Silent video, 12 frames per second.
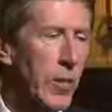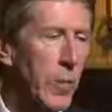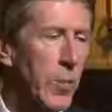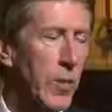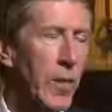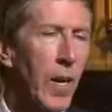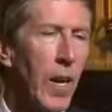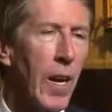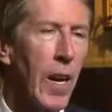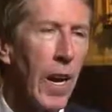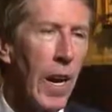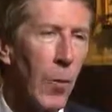simply,
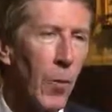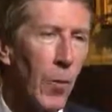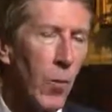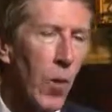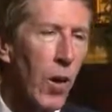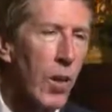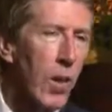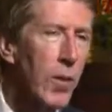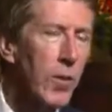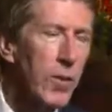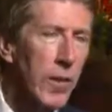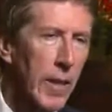I will walk
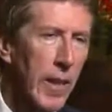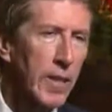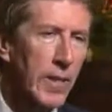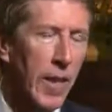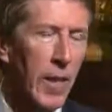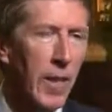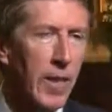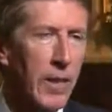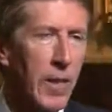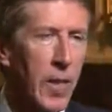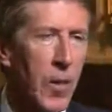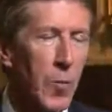over to that side,
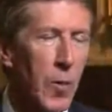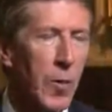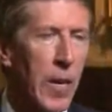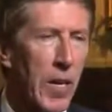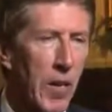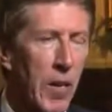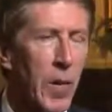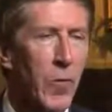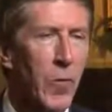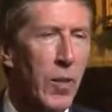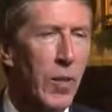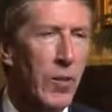put my arm
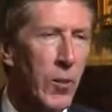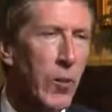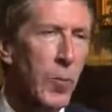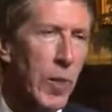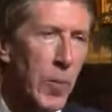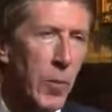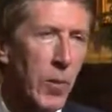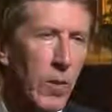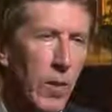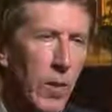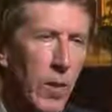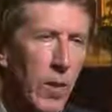around those
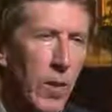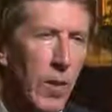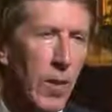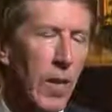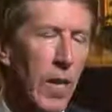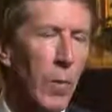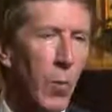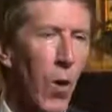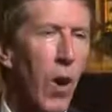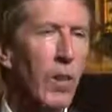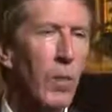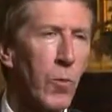people, and
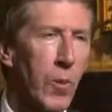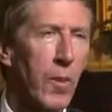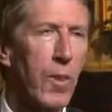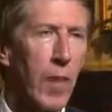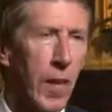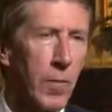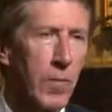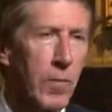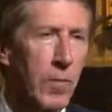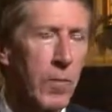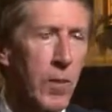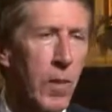walk with them
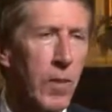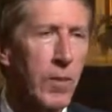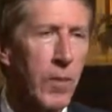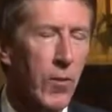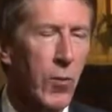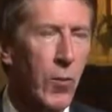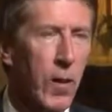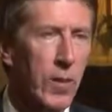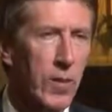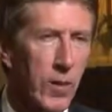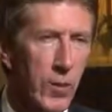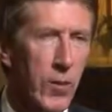on a civil
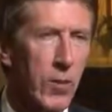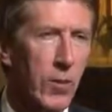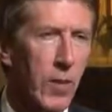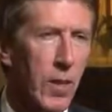rights issue.